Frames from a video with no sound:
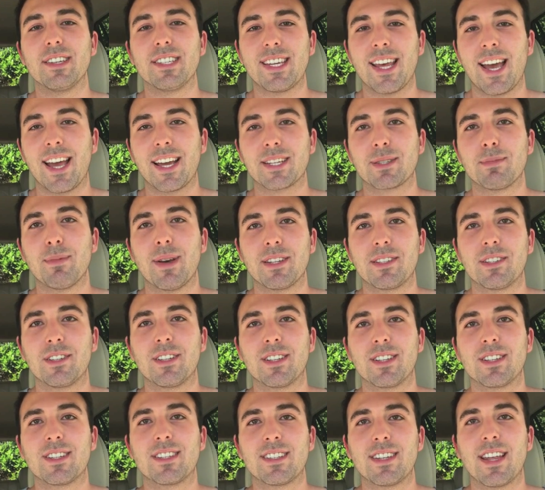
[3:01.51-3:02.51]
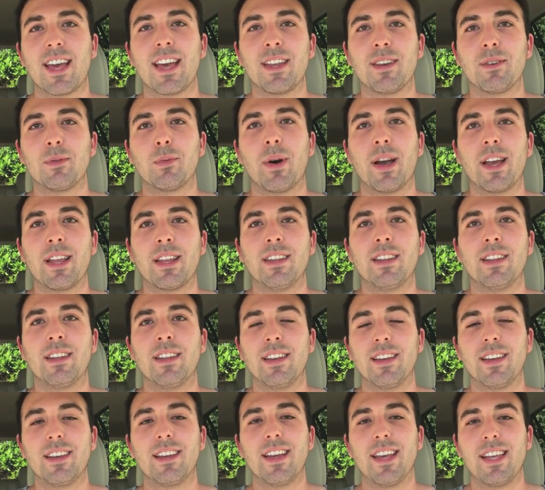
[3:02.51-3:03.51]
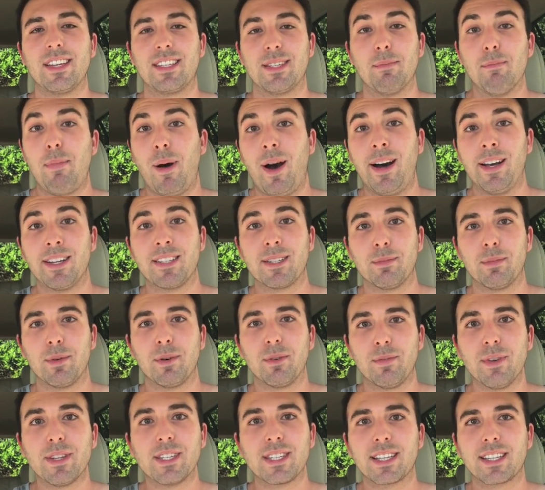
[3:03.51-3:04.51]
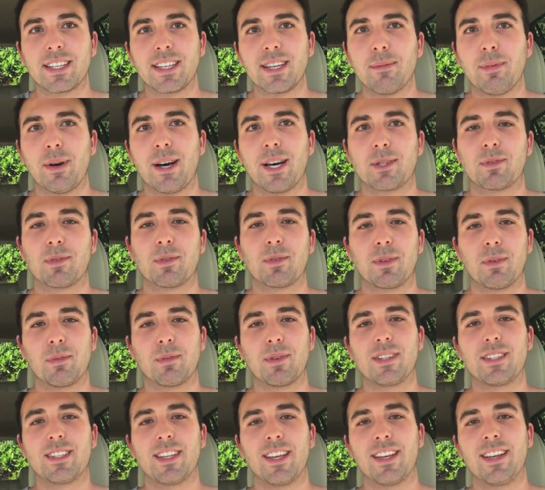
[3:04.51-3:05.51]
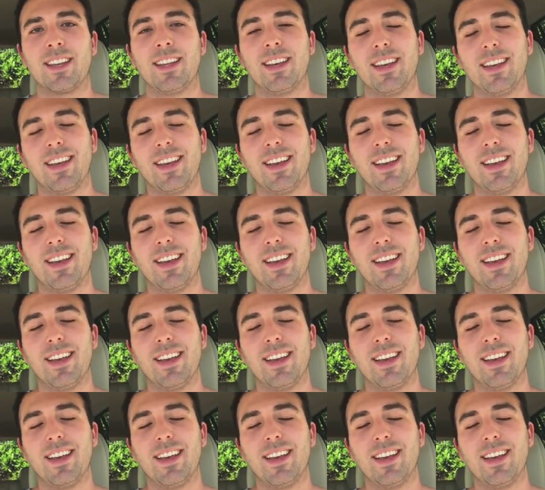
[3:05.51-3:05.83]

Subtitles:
text messages send when it's physically impossible for them to send.